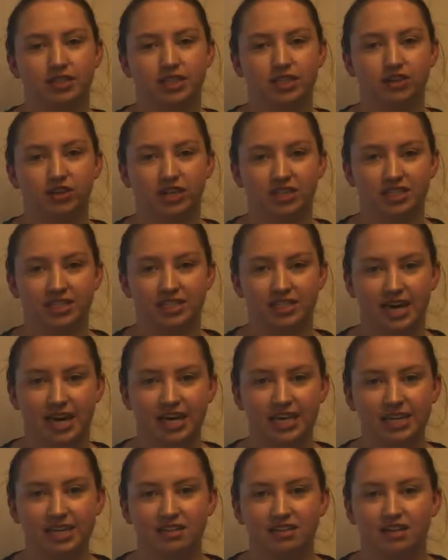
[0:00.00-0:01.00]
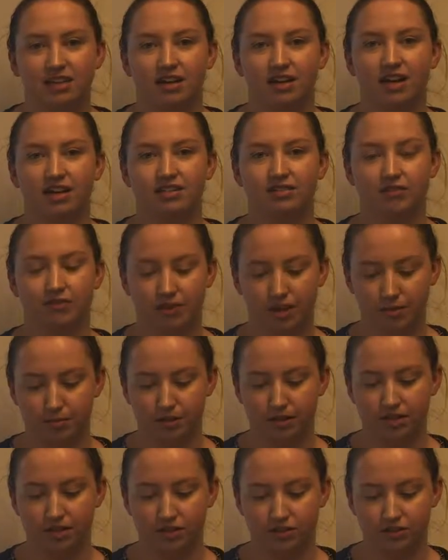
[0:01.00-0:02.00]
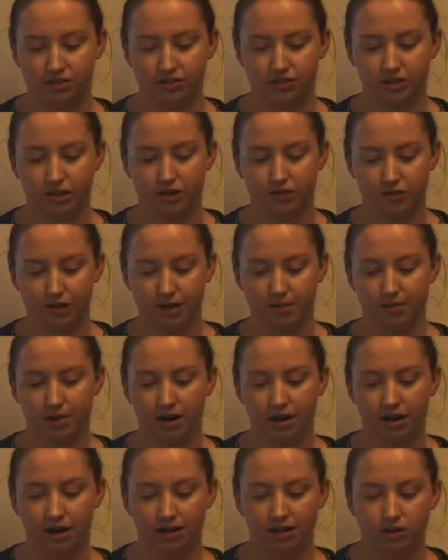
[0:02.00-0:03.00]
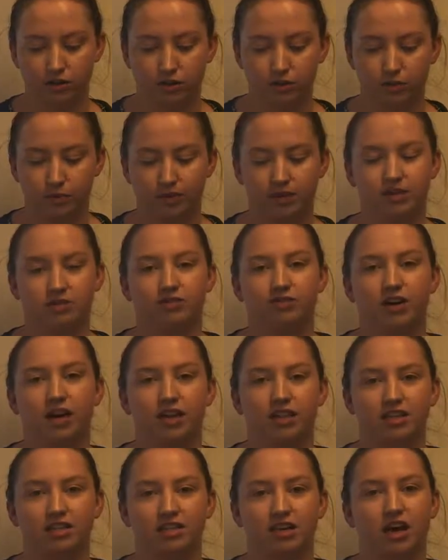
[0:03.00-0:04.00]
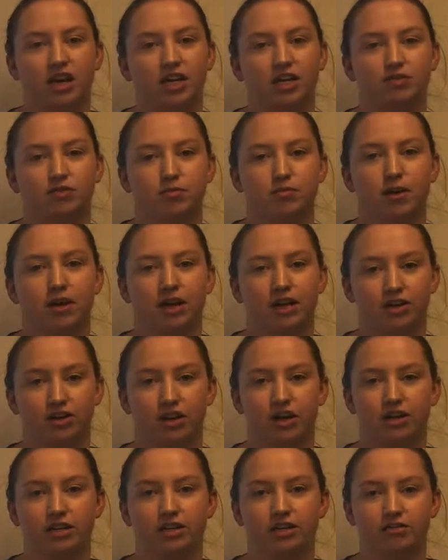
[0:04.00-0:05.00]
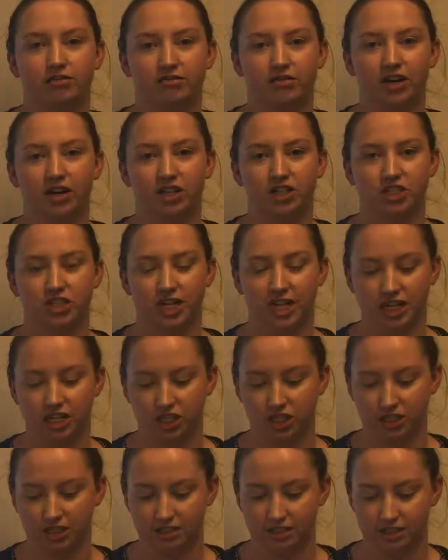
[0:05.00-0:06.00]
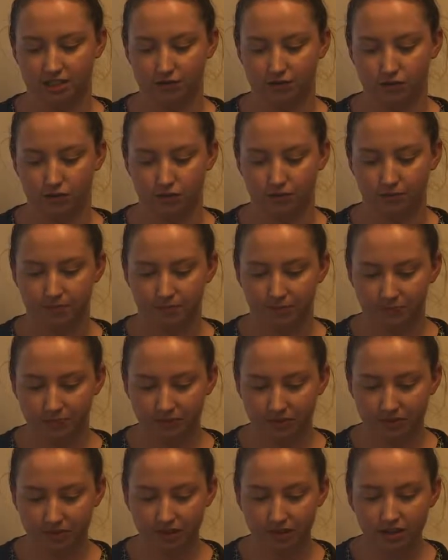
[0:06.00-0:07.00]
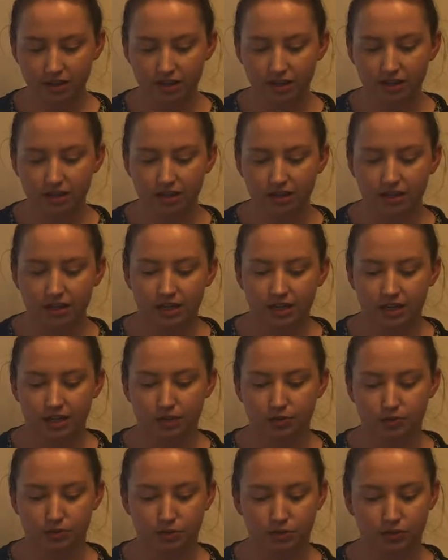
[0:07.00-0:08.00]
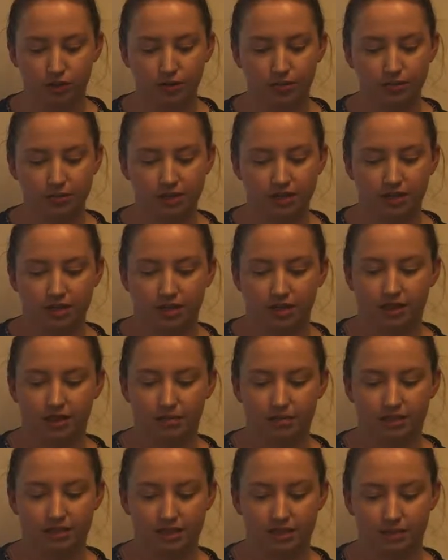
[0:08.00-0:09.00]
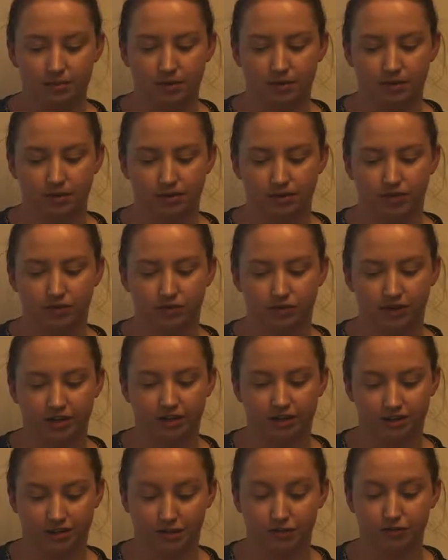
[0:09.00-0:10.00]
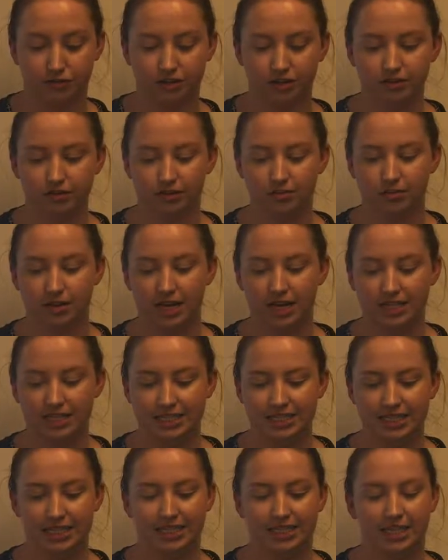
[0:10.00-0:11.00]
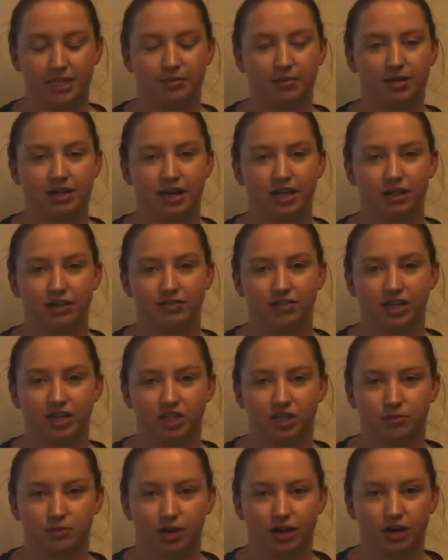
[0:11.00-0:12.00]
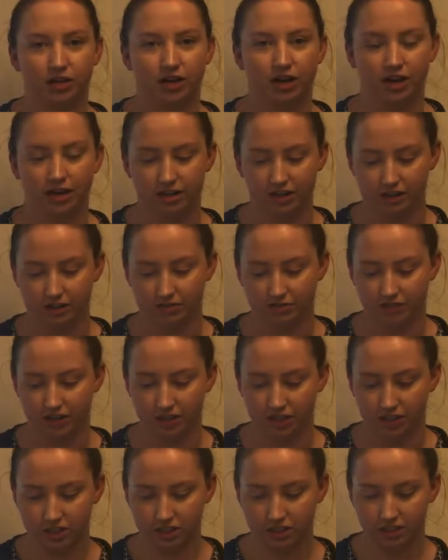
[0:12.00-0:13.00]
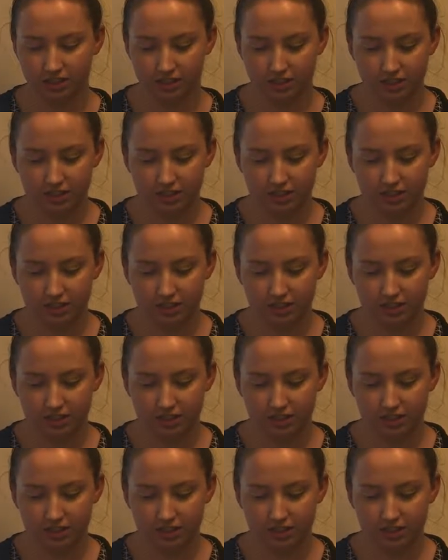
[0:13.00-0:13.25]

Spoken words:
cigarettes a day and has a family history of MI, with his father dying of a myocardial infarction aged 64. It is presumed that Mr. Smith is suffering from an ST segment elevation myocardial infarction.